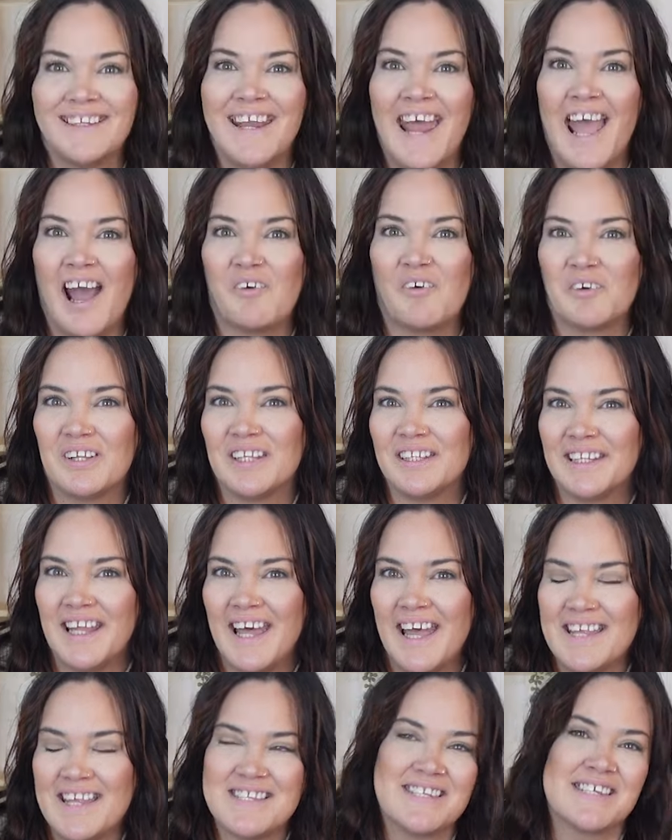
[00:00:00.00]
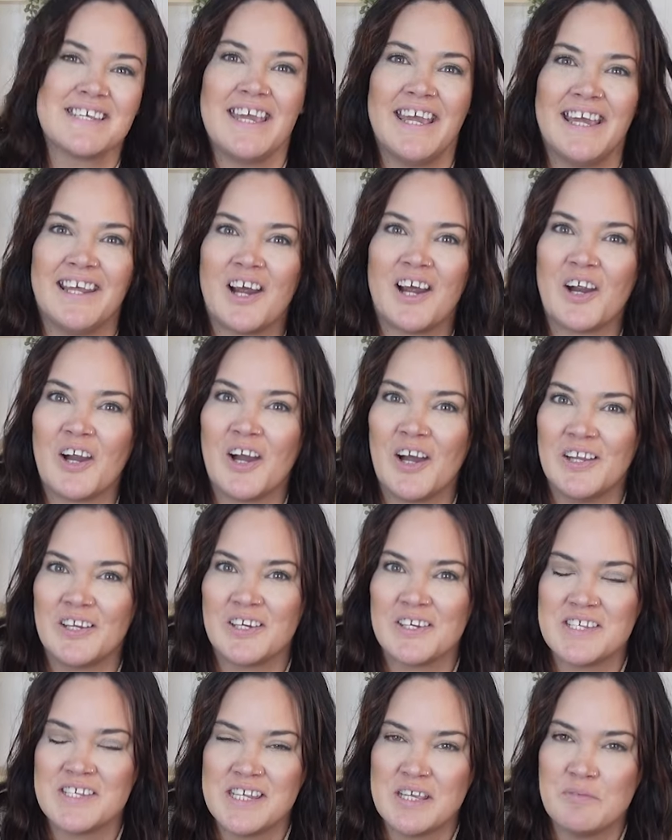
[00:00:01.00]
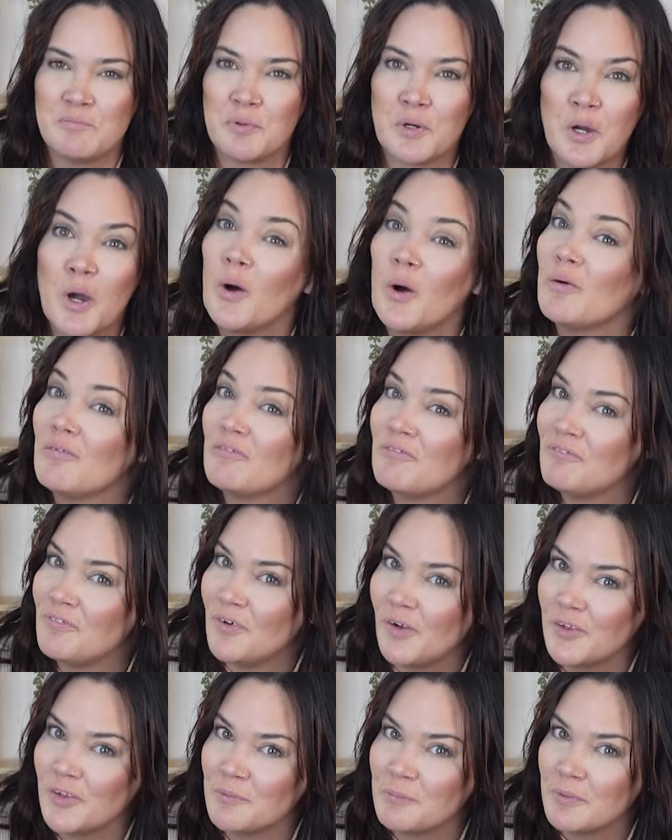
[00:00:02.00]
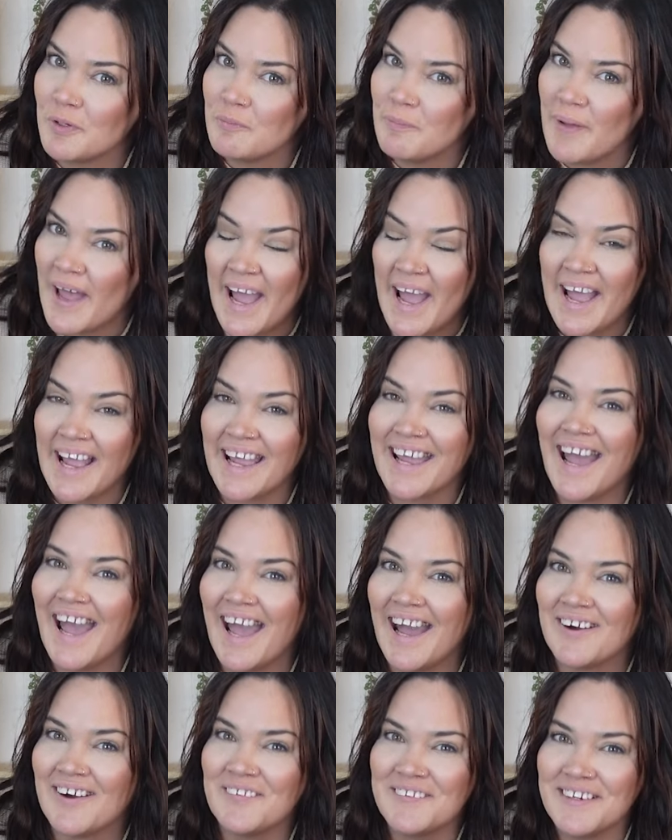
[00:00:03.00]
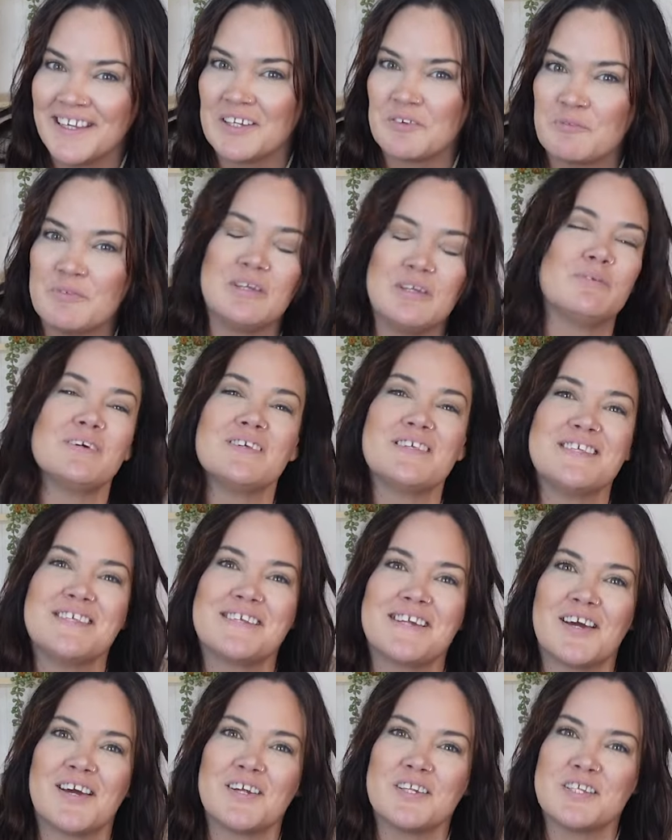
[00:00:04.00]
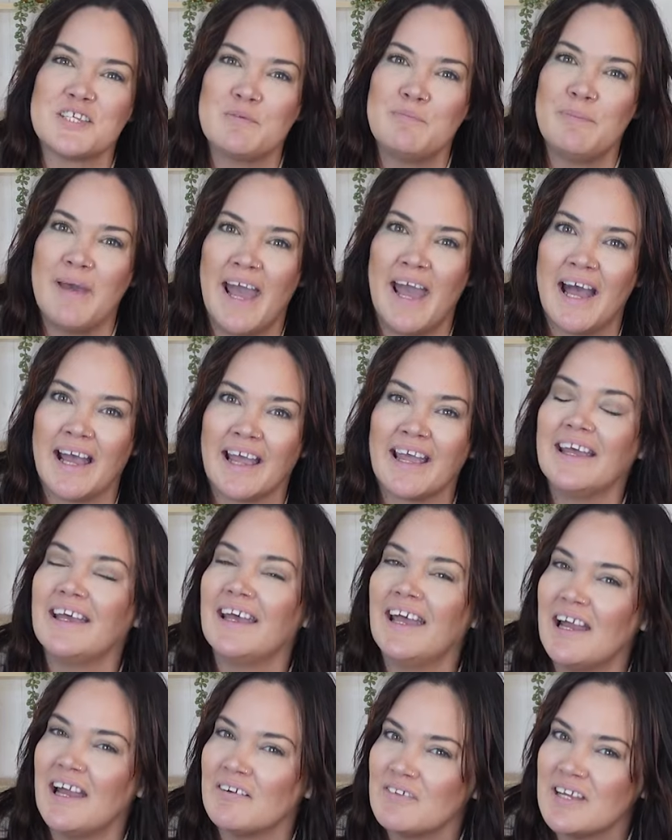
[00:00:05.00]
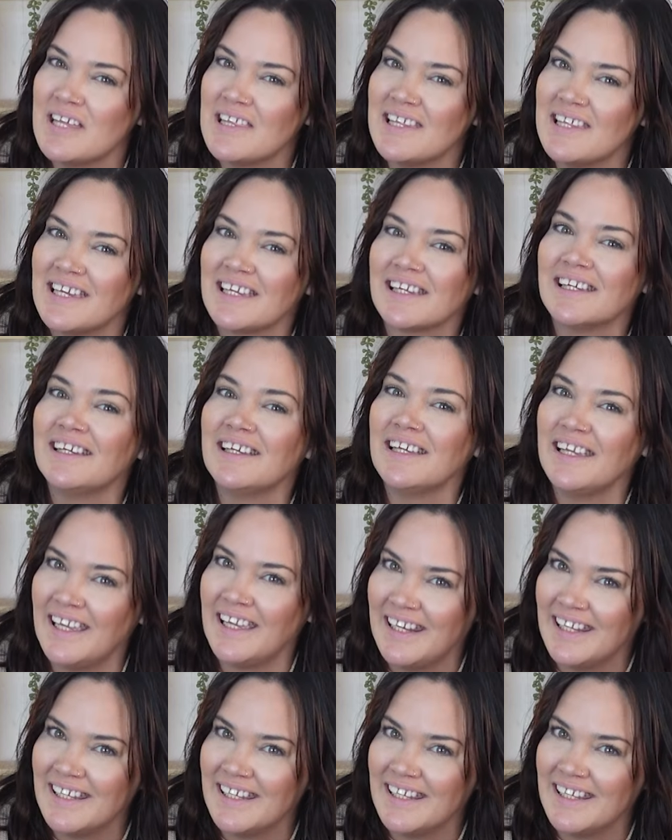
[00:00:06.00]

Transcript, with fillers: Now let's get our Underseat Pro foldable bag out and we will start to pack everything in